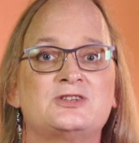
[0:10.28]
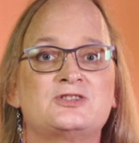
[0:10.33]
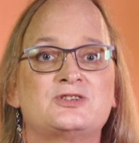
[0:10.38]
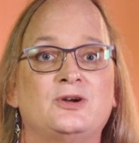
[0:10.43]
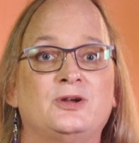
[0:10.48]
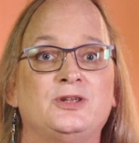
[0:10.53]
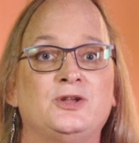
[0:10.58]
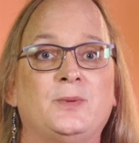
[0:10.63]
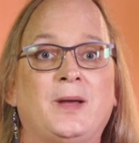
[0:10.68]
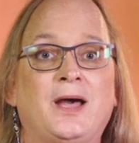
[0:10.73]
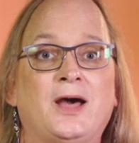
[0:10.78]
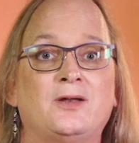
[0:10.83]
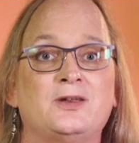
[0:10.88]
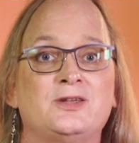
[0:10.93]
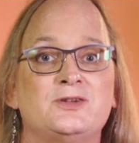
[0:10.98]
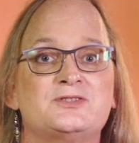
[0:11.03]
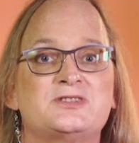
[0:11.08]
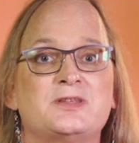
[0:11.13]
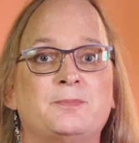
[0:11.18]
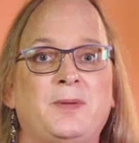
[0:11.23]
to show you how
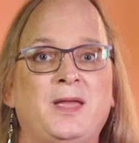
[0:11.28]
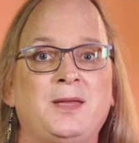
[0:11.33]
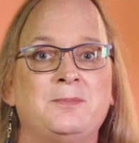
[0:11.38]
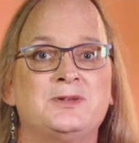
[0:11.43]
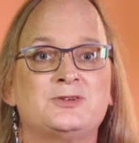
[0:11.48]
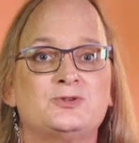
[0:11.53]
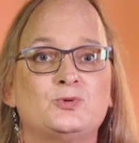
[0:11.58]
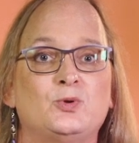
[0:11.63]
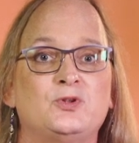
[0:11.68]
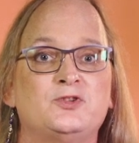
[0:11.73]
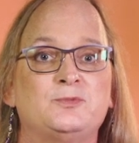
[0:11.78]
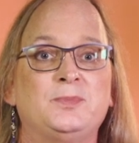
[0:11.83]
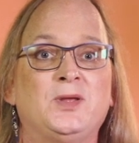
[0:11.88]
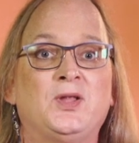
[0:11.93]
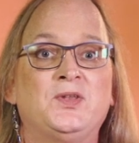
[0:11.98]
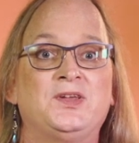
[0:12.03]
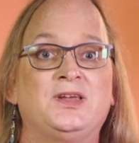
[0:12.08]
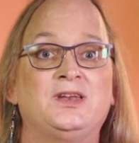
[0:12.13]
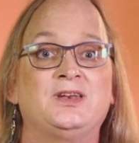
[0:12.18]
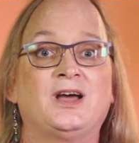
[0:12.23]
to use the payment tools
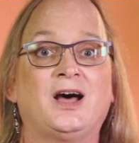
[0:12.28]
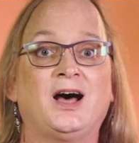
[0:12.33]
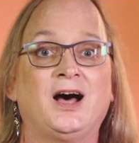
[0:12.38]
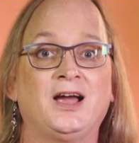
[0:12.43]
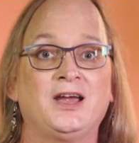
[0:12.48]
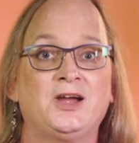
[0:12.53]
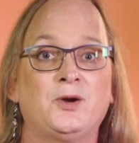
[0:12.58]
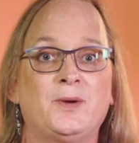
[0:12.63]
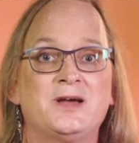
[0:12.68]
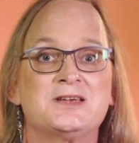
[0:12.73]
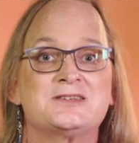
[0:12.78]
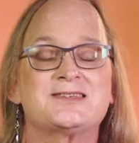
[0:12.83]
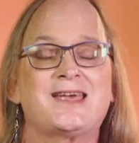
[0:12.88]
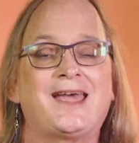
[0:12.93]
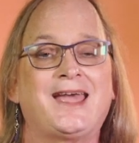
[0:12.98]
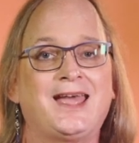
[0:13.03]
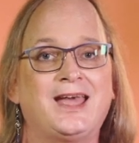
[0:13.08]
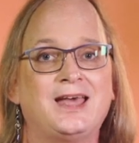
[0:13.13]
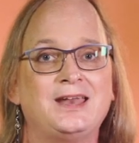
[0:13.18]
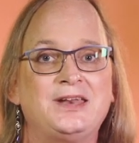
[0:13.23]
built into iOS
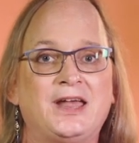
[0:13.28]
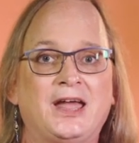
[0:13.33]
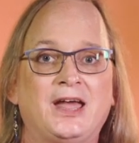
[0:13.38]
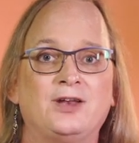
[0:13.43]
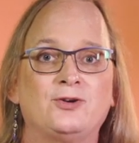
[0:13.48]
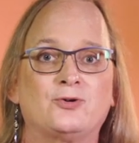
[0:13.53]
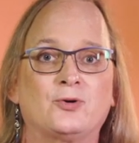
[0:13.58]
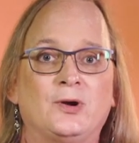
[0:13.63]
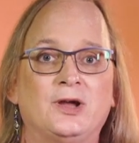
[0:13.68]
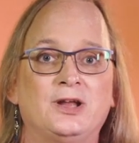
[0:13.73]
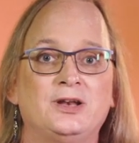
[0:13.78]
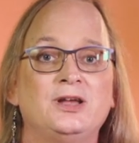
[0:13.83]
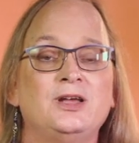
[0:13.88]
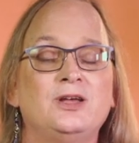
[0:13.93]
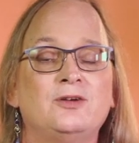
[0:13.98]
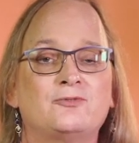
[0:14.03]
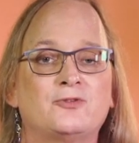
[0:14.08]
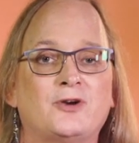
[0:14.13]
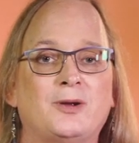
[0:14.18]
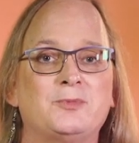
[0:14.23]
and Android
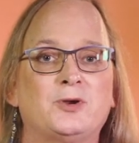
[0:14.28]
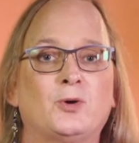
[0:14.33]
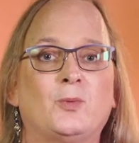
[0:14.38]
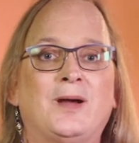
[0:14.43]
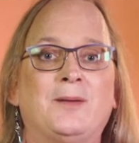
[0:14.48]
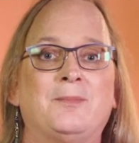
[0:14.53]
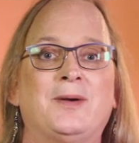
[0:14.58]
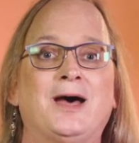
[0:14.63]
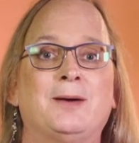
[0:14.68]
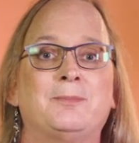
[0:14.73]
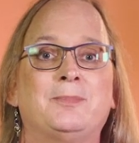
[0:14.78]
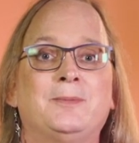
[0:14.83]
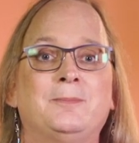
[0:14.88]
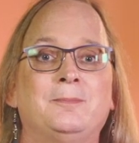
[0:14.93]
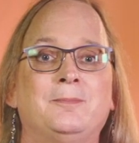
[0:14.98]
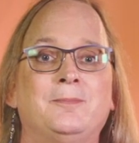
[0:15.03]
from your web app.